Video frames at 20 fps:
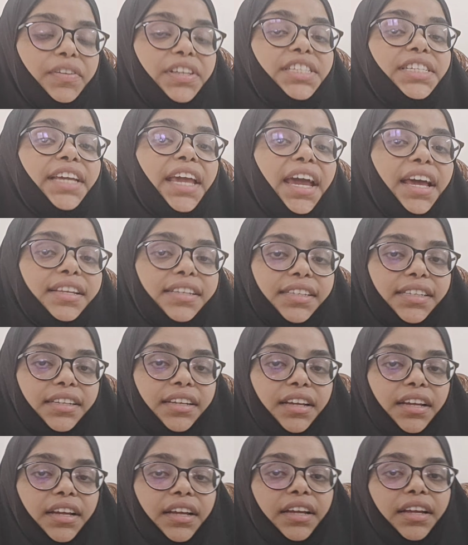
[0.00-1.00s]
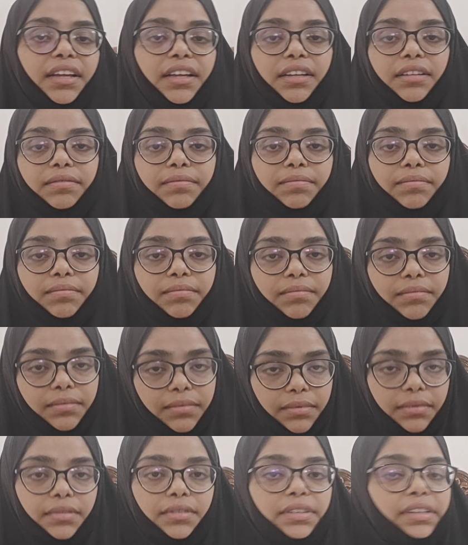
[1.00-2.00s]
Which case?
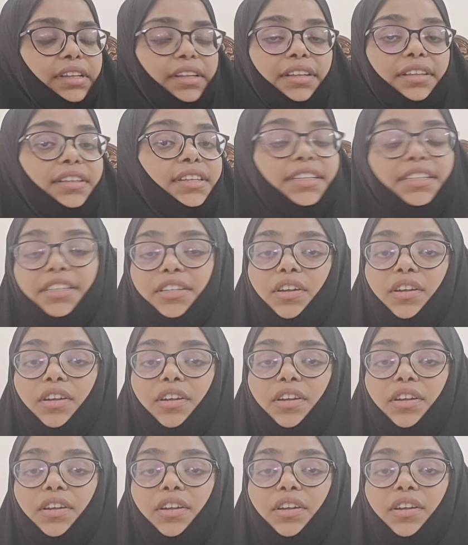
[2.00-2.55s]
This